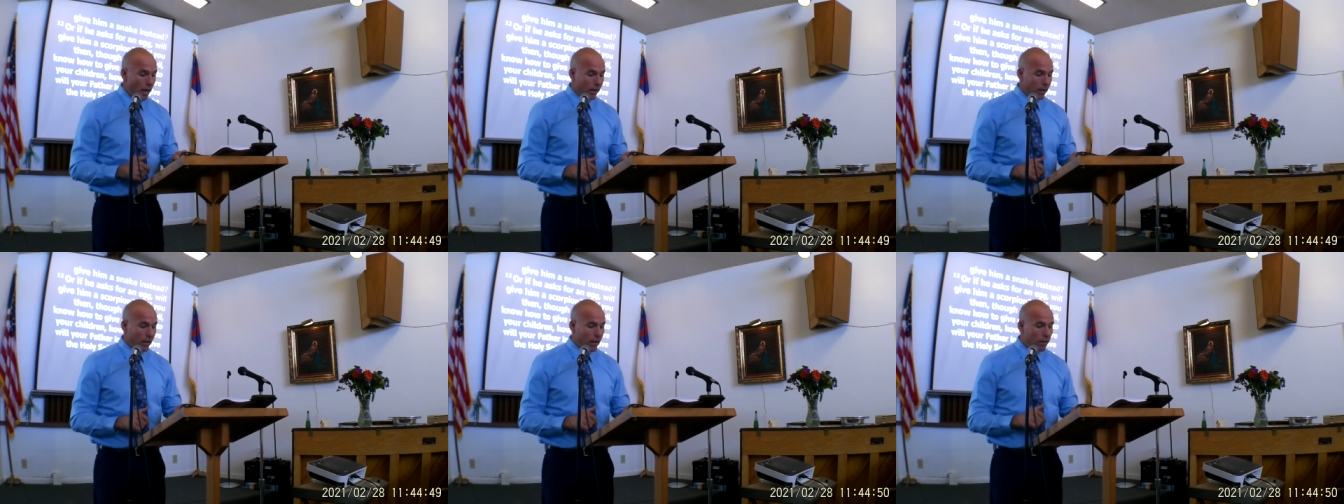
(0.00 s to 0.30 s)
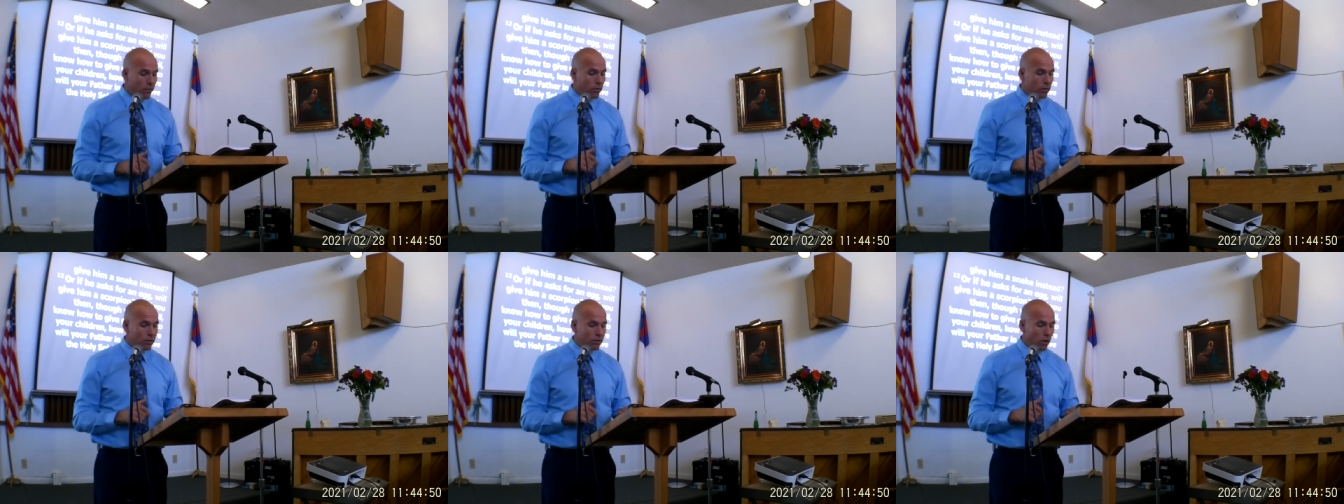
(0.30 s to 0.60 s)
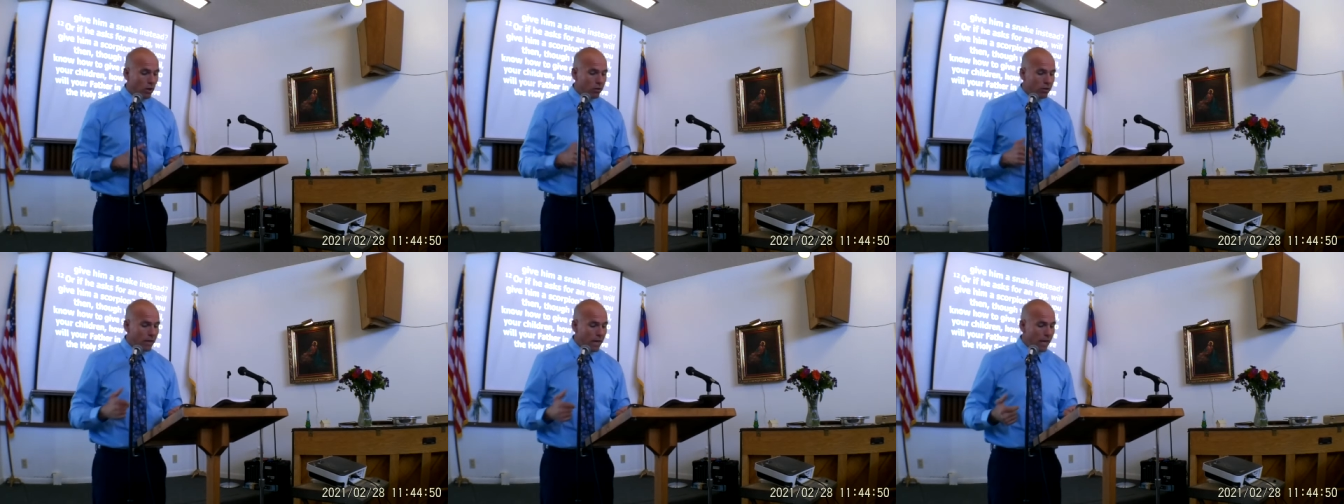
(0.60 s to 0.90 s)
Give us
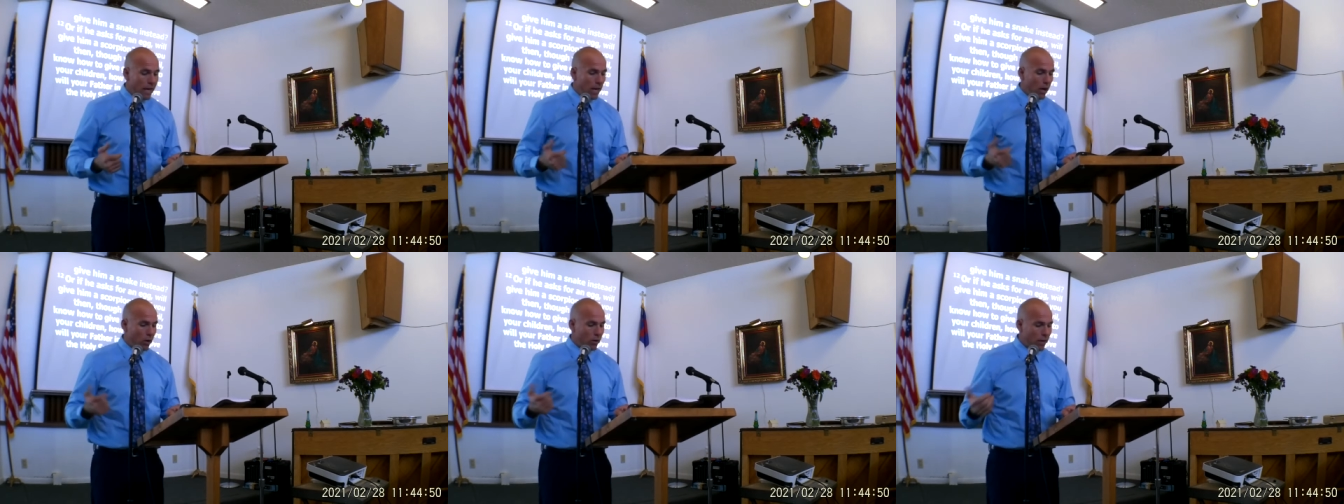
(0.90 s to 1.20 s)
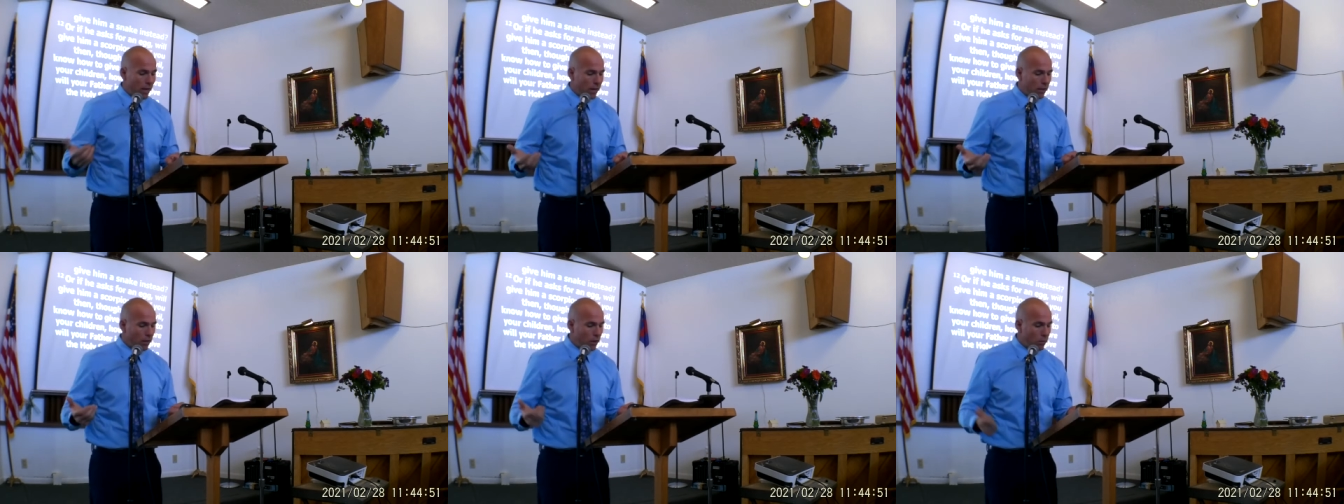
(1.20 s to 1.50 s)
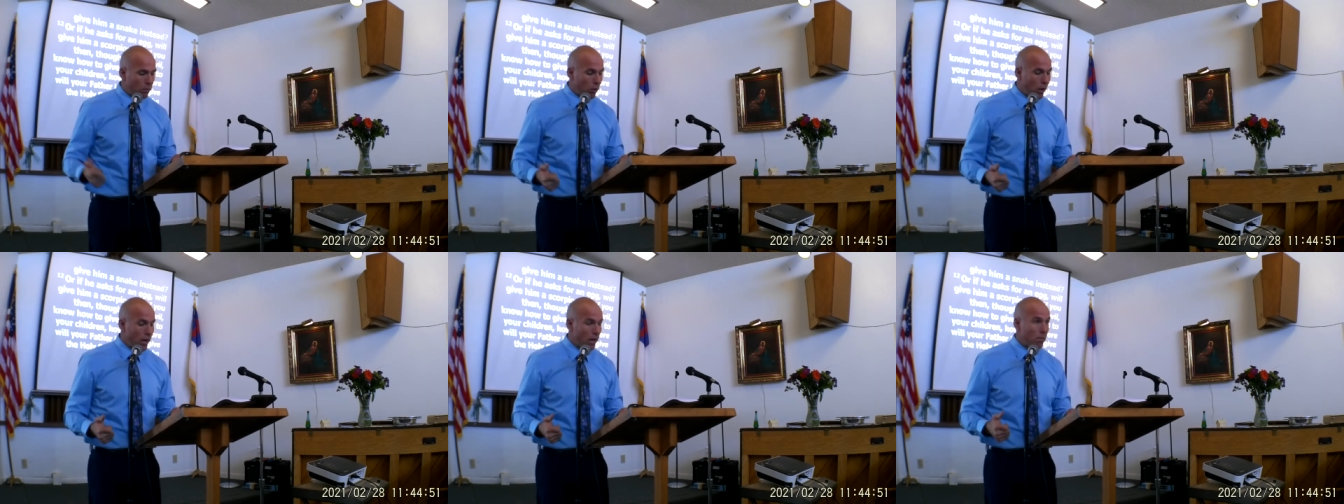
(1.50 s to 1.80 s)
our day, our daily
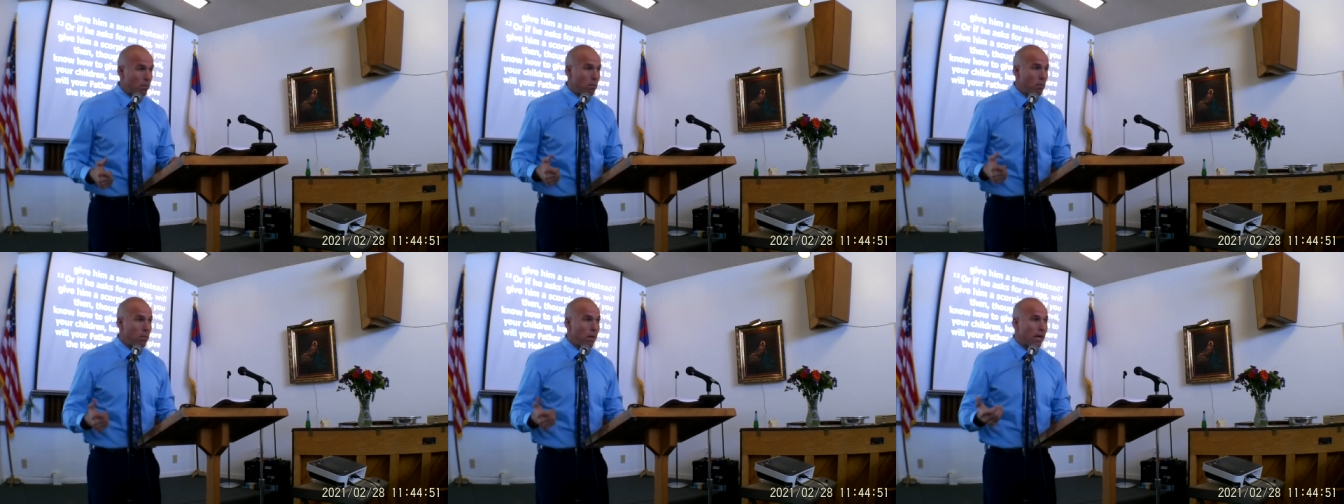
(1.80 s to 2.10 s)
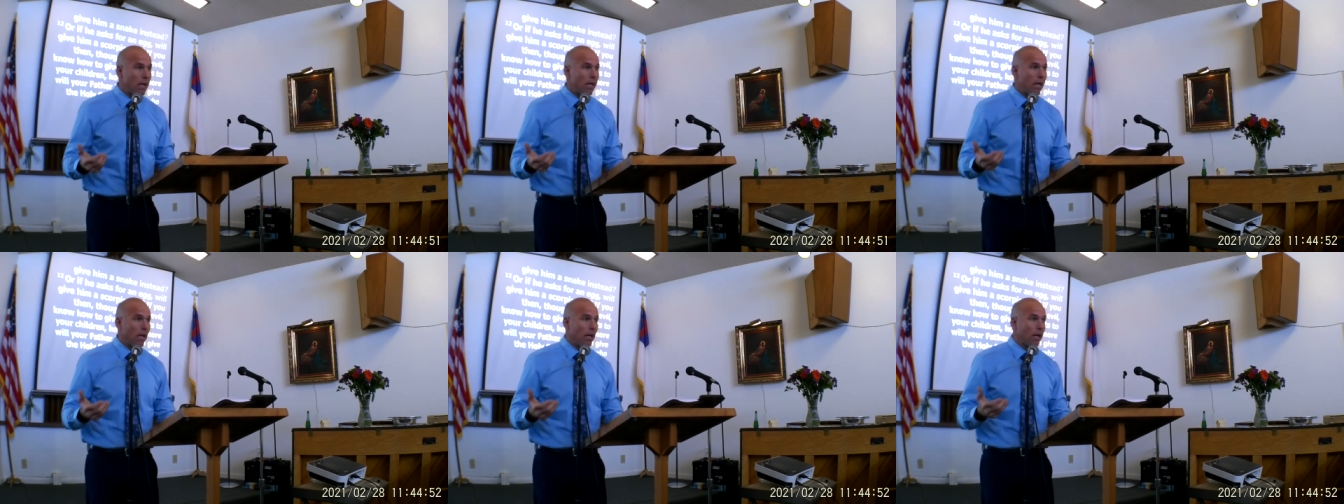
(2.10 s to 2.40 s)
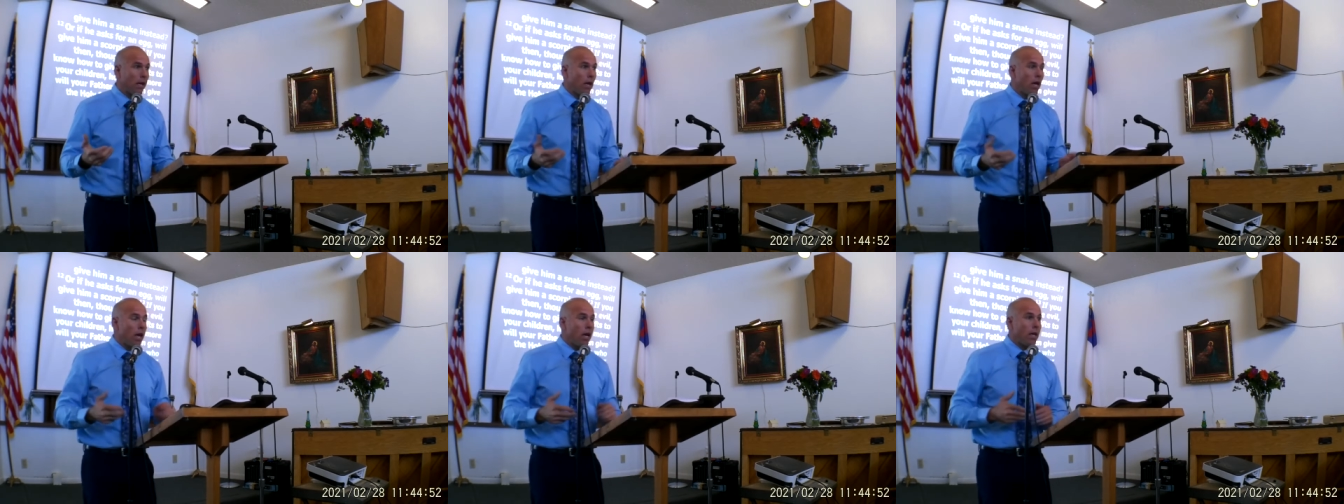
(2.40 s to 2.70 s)
bread, meaning
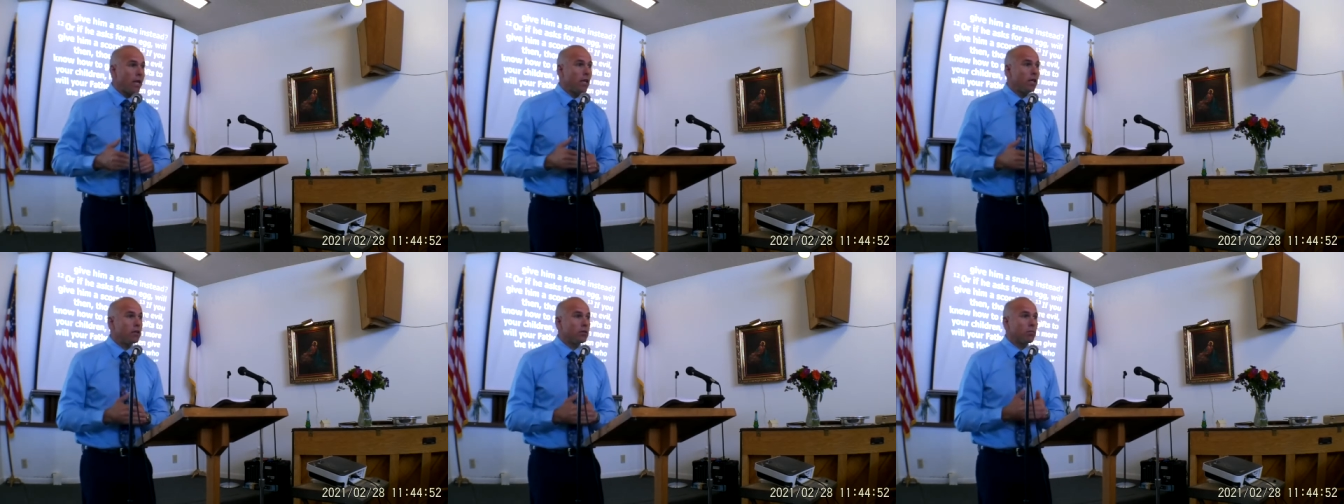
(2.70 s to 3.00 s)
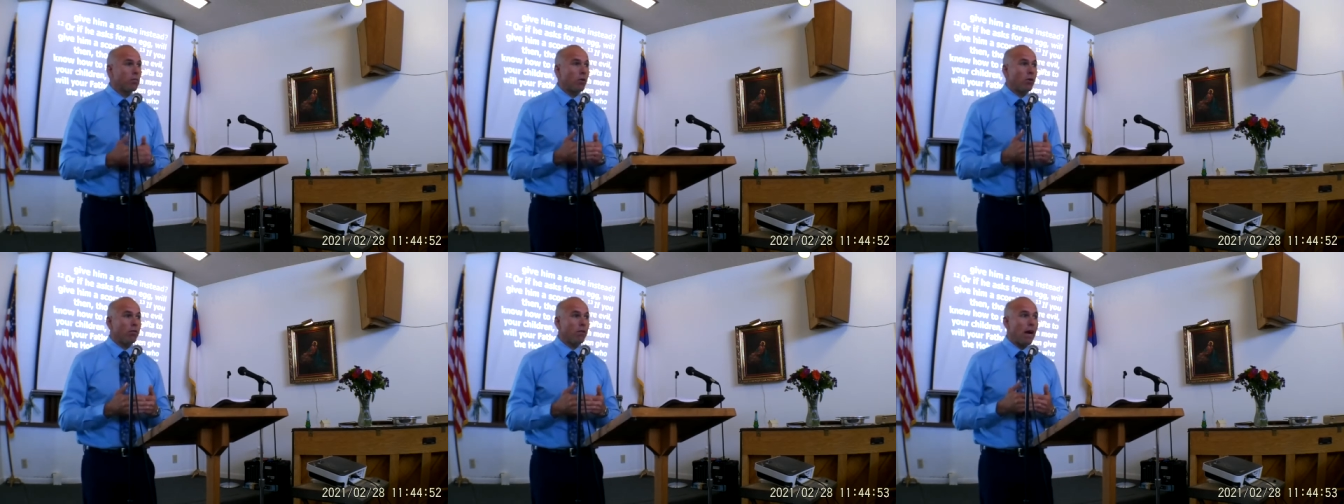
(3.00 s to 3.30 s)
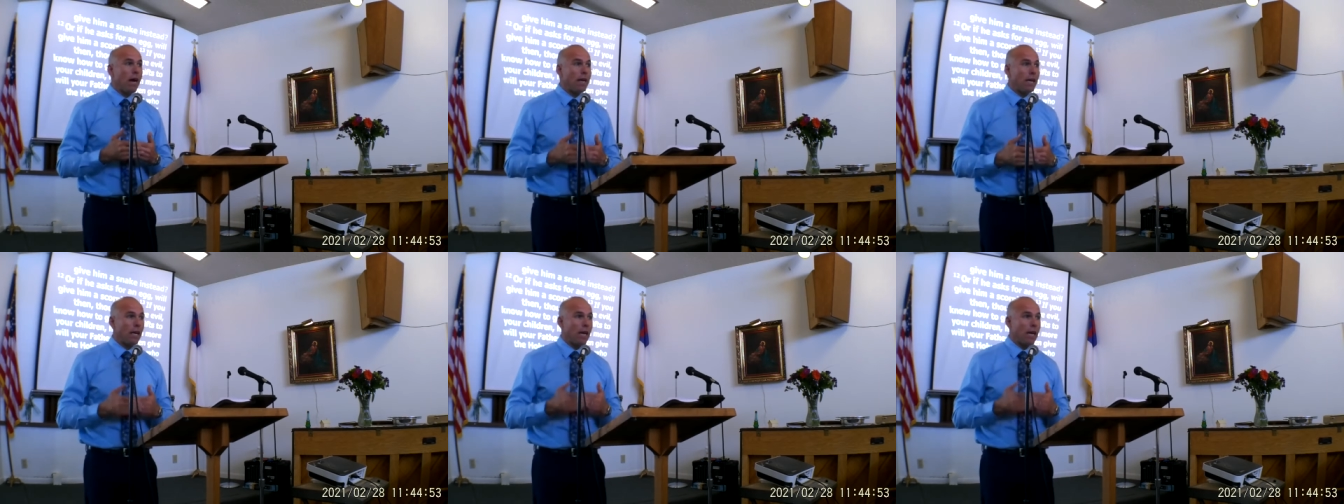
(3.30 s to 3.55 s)
He's providing